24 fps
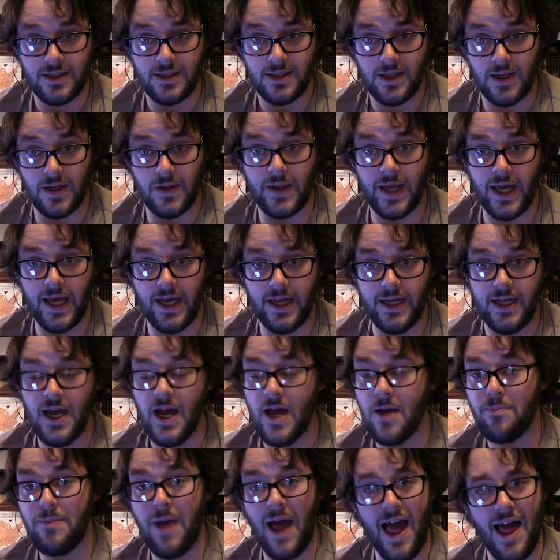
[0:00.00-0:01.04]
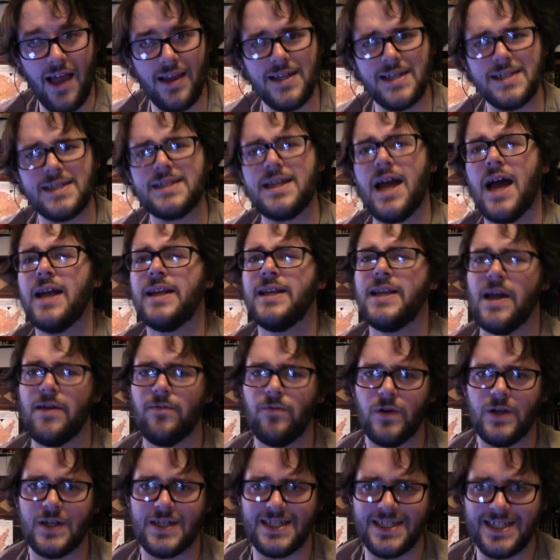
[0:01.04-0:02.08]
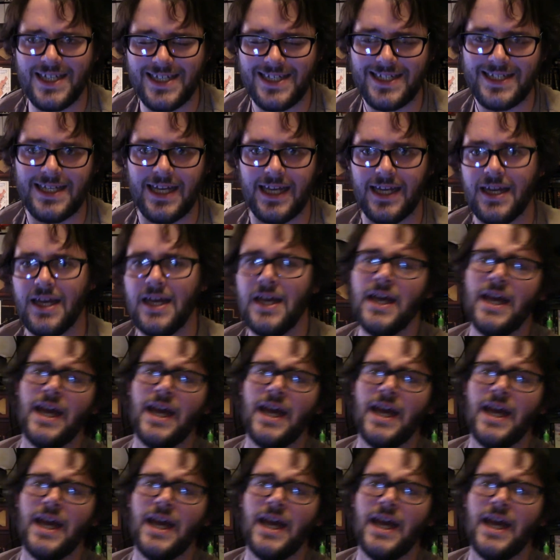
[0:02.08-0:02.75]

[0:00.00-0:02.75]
Okay, Palestine never existed.